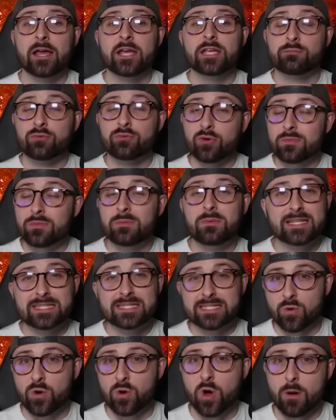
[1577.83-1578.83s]
You probably
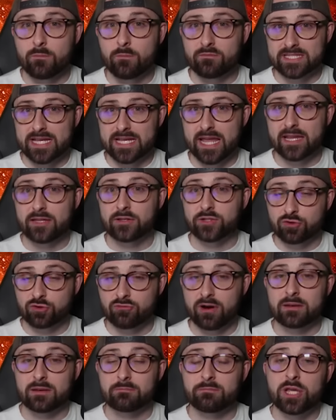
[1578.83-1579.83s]
still can't retain
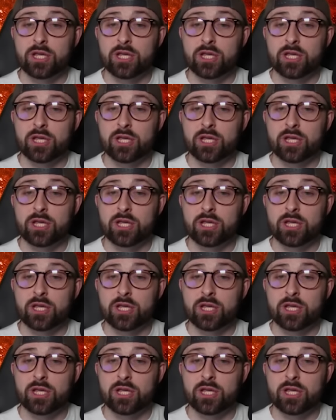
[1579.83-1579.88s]
Trent,